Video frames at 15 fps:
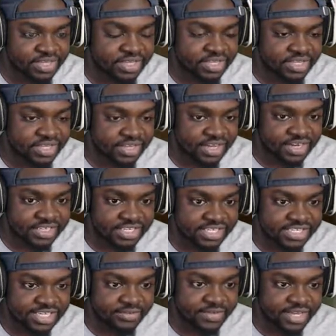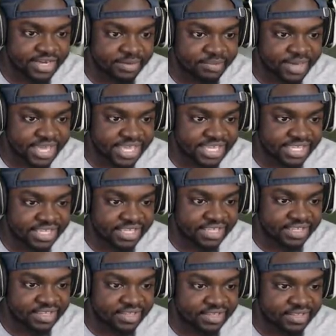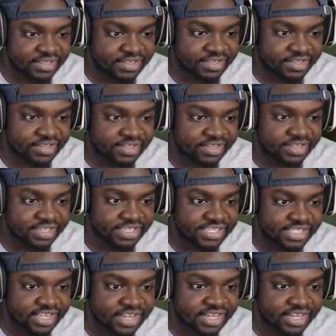Uh, she said we gotta paint. It's Damn, locked.